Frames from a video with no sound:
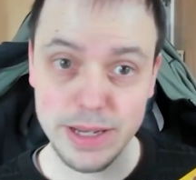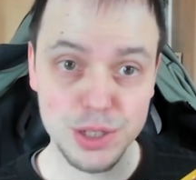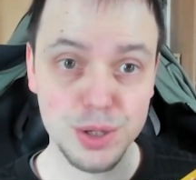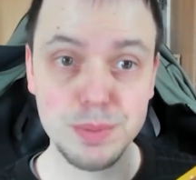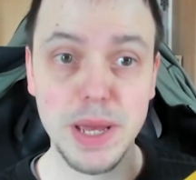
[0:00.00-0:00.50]
it
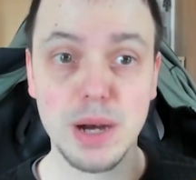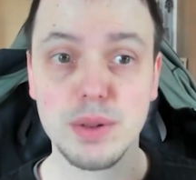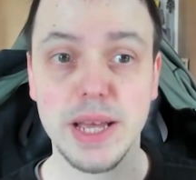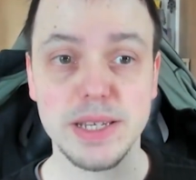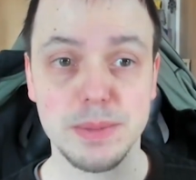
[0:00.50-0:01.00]
should be out
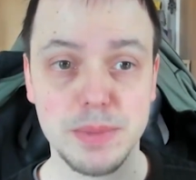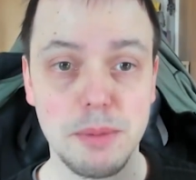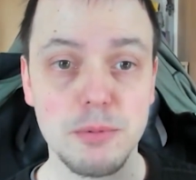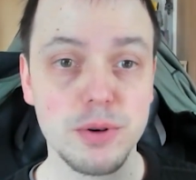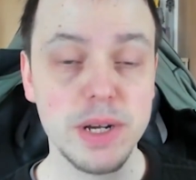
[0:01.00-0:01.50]
like
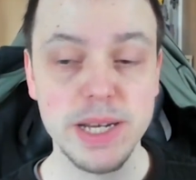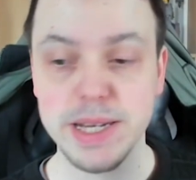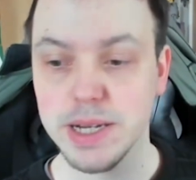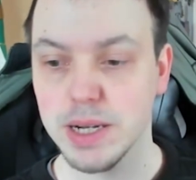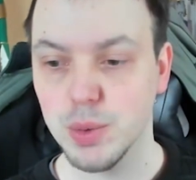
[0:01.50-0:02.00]
September.
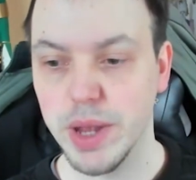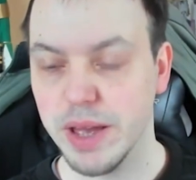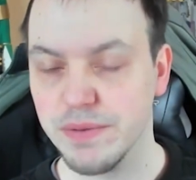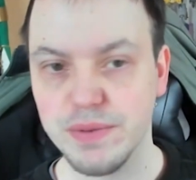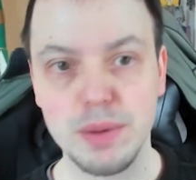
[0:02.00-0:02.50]
We
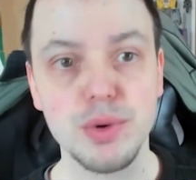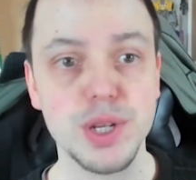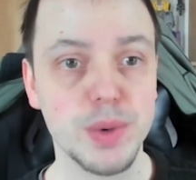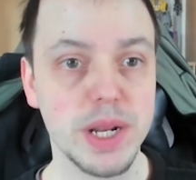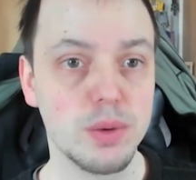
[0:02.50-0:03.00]
have February
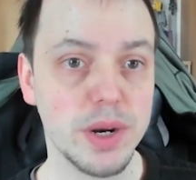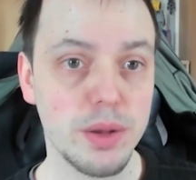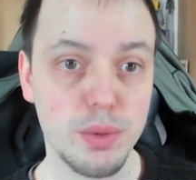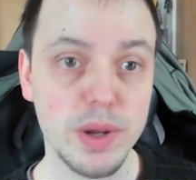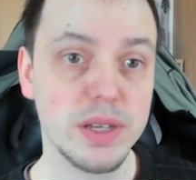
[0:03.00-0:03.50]

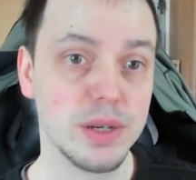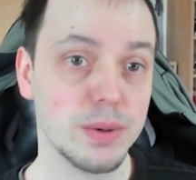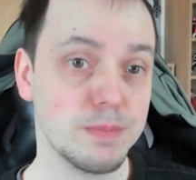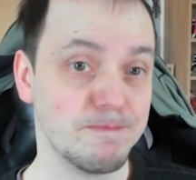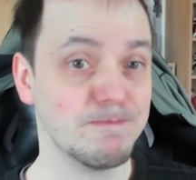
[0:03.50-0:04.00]
2023,
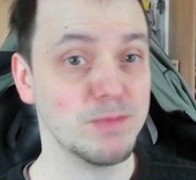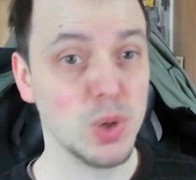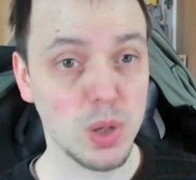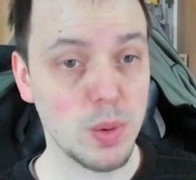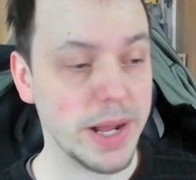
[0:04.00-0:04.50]
so
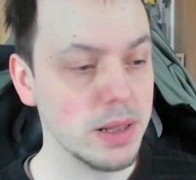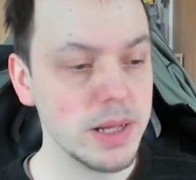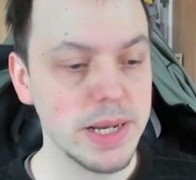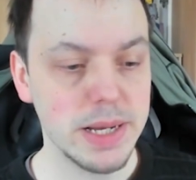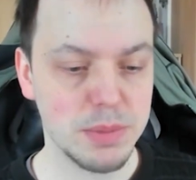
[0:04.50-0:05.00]
took a while,
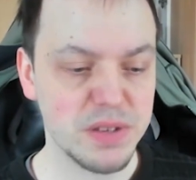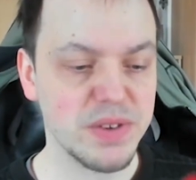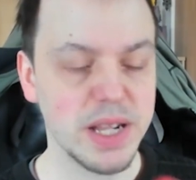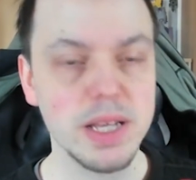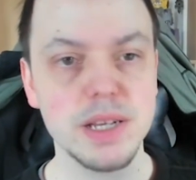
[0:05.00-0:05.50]
but
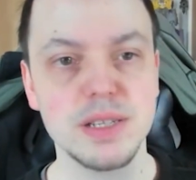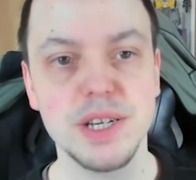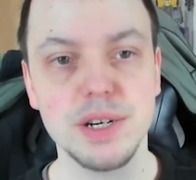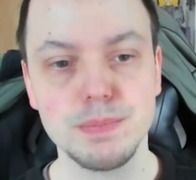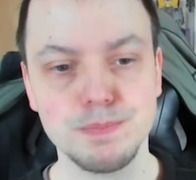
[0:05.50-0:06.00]
finally it's
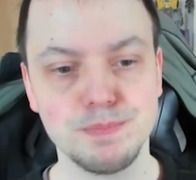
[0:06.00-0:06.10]
here.